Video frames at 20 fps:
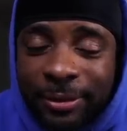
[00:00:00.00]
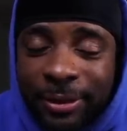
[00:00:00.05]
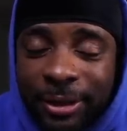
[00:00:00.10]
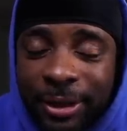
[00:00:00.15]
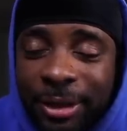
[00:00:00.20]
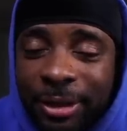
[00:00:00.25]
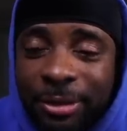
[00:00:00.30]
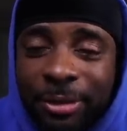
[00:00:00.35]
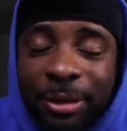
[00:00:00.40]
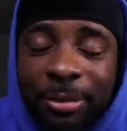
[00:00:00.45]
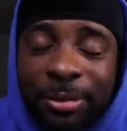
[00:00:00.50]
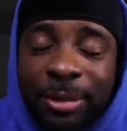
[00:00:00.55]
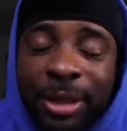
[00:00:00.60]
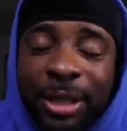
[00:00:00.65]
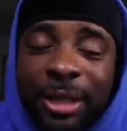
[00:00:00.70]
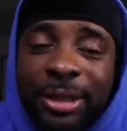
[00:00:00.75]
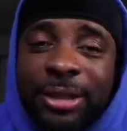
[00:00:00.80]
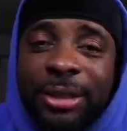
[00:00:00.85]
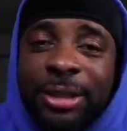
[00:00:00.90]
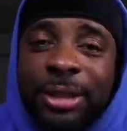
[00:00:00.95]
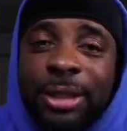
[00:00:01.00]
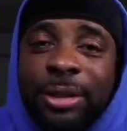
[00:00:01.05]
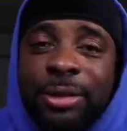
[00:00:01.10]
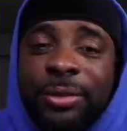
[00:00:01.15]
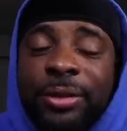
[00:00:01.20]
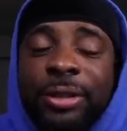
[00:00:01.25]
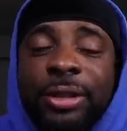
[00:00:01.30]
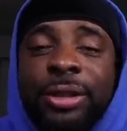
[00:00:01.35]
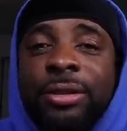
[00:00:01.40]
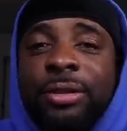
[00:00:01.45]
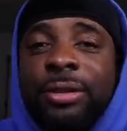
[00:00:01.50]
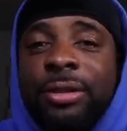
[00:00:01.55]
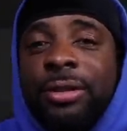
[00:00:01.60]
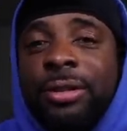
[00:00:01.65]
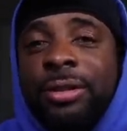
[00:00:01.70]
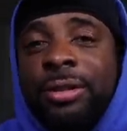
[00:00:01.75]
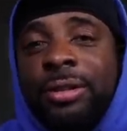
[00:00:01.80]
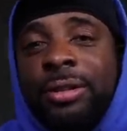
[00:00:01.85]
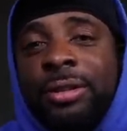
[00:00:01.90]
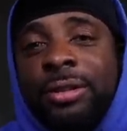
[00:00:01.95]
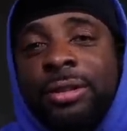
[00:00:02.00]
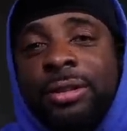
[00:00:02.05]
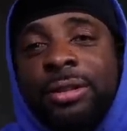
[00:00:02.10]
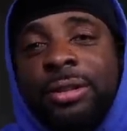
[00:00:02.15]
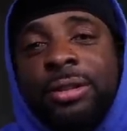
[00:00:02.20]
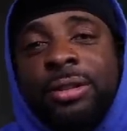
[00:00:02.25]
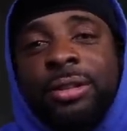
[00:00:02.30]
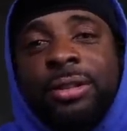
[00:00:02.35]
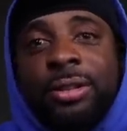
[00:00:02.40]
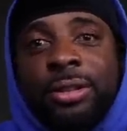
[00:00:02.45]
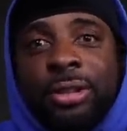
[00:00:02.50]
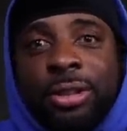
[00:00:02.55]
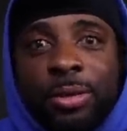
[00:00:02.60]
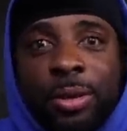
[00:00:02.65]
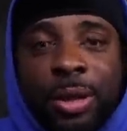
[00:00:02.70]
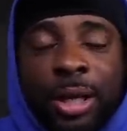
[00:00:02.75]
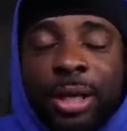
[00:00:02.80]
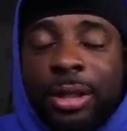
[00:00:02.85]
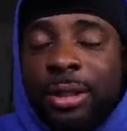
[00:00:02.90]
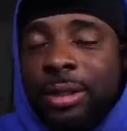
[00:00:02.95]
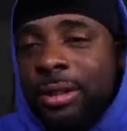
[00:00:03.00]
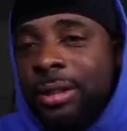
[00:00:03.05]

Anyway, man, that's today's video. Squad.